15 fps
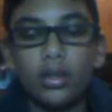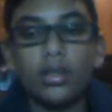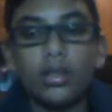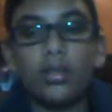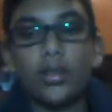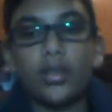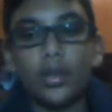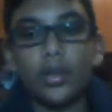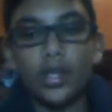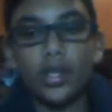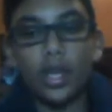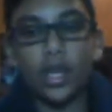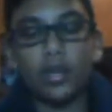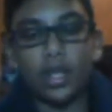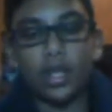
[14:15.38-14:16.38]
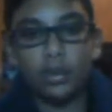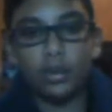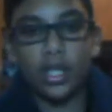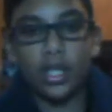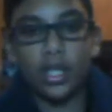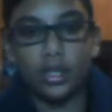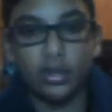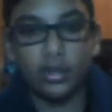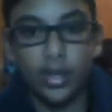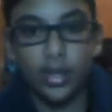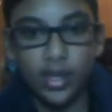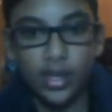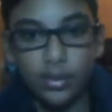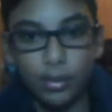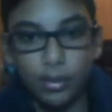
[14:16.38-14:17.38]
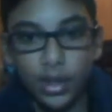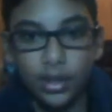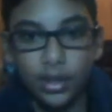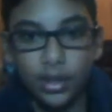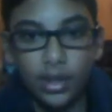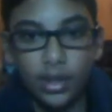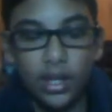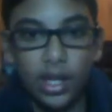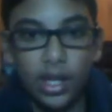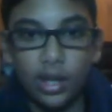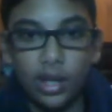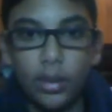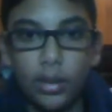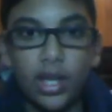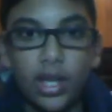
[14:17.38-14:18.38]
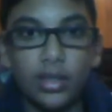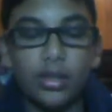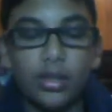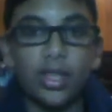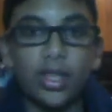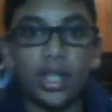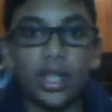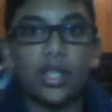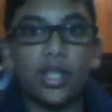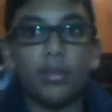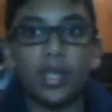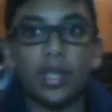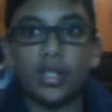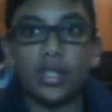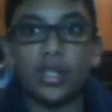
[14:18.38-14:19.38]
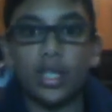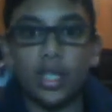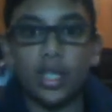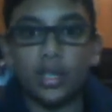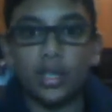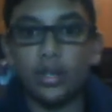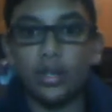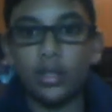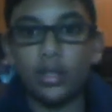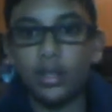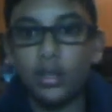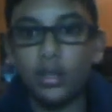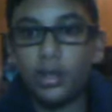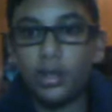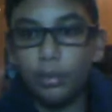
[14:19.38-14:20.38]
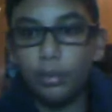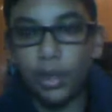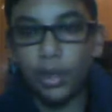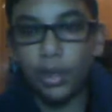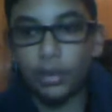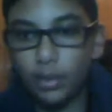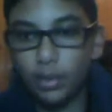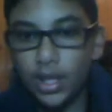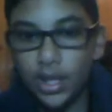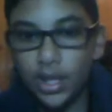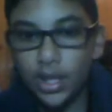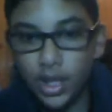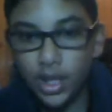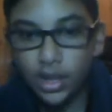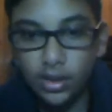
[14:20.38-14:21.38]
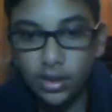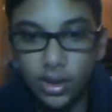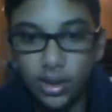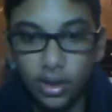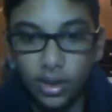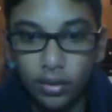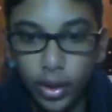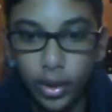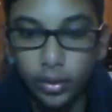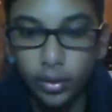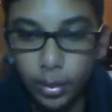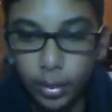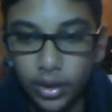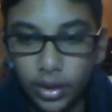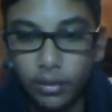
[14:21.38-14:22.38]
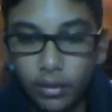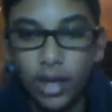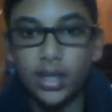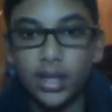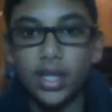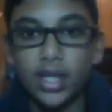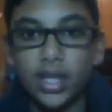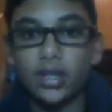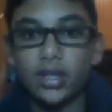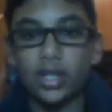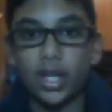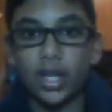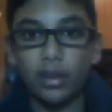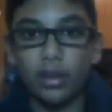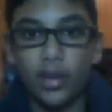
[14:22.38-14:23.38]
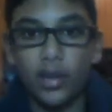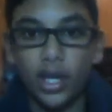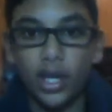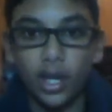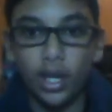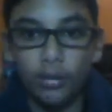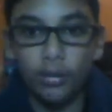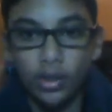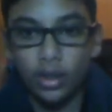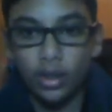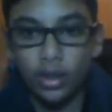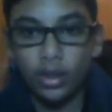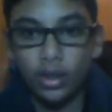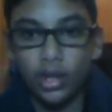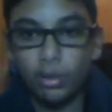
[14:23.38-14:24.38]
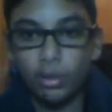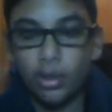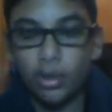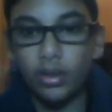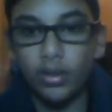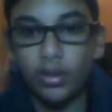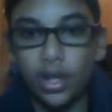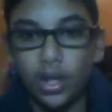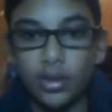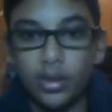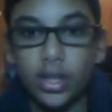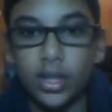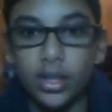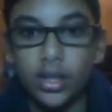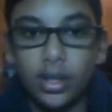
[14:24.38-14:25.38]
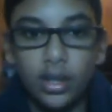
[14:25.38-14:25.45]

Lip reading: of course, have unlimited endurance, but in a way, they're just like humans. They need proper maintenance, they're vulnerable to viruses just like we are. Computer viruses.